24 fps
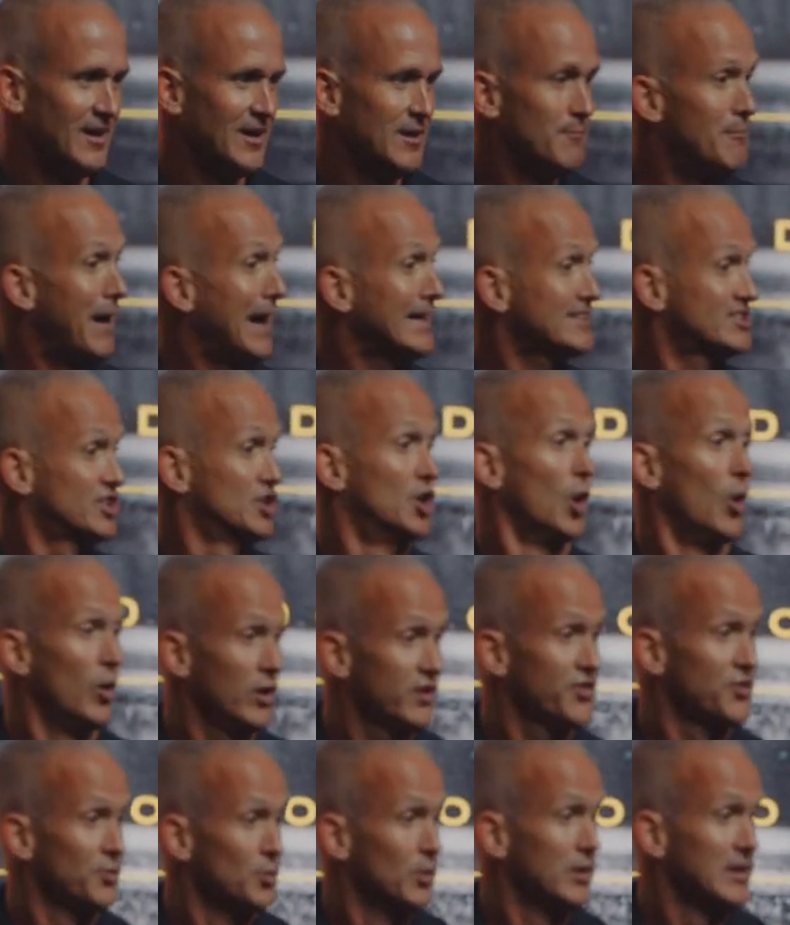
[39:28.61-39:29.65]
Matt's
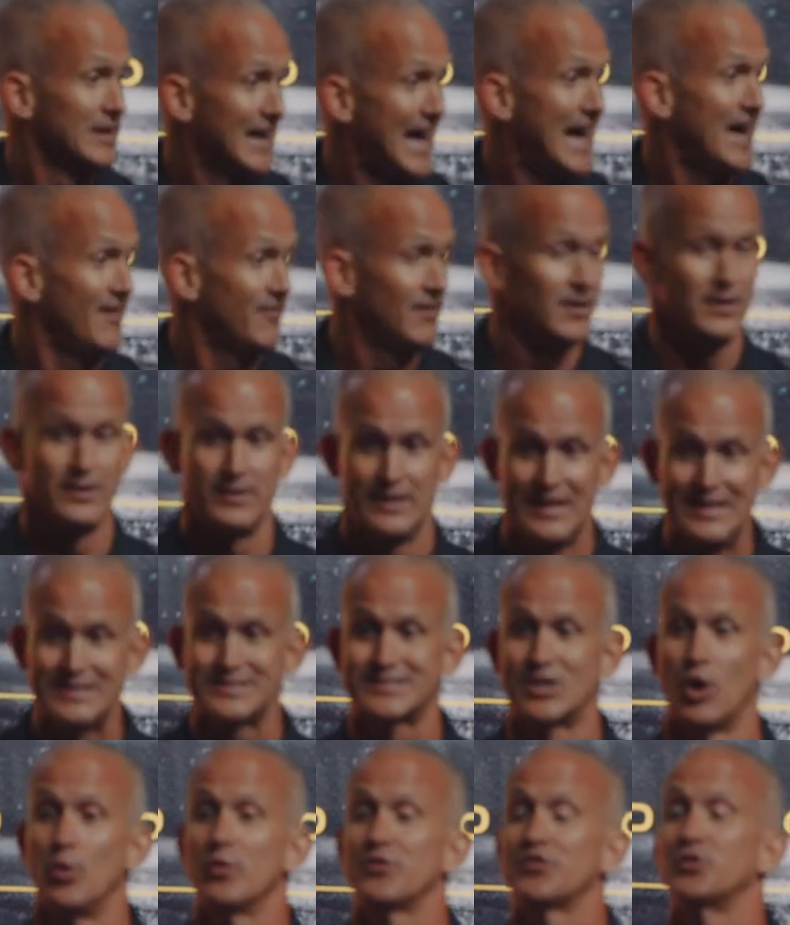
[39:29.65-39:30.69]
going through a lot. He's
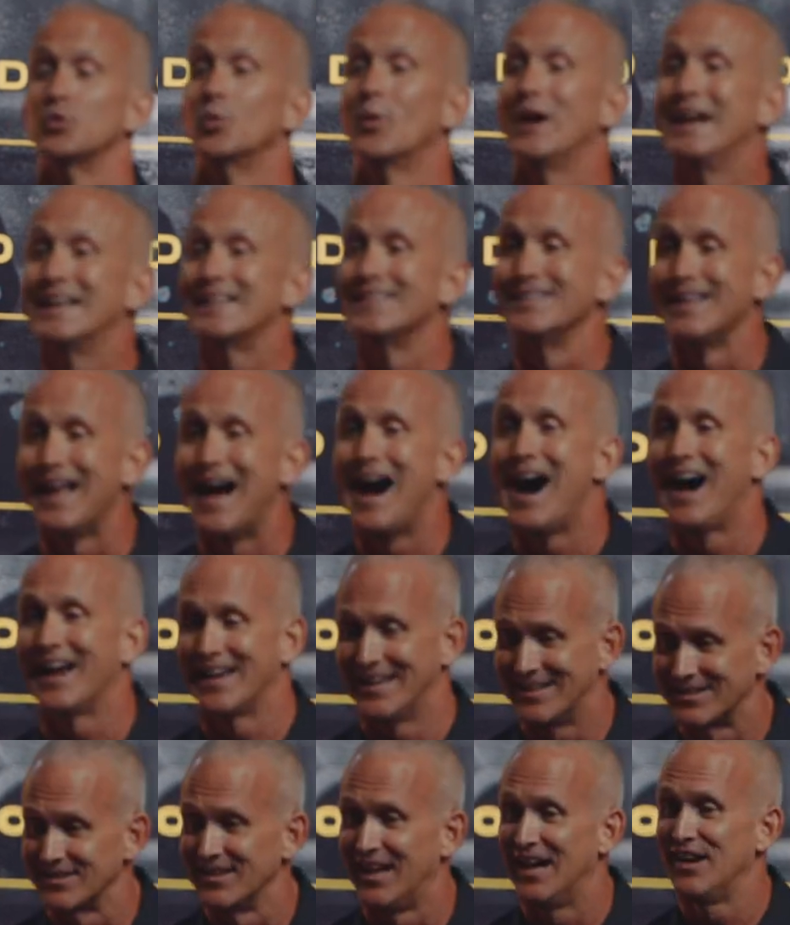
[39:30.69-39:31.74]
going through a lot
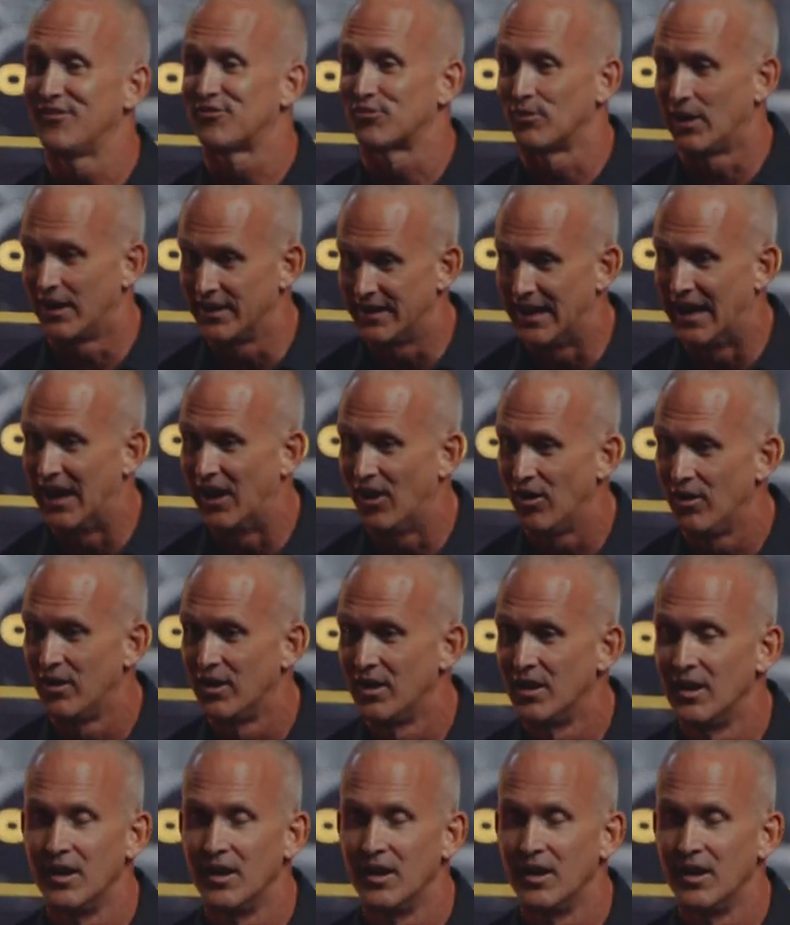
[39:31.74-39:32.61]
in life right now.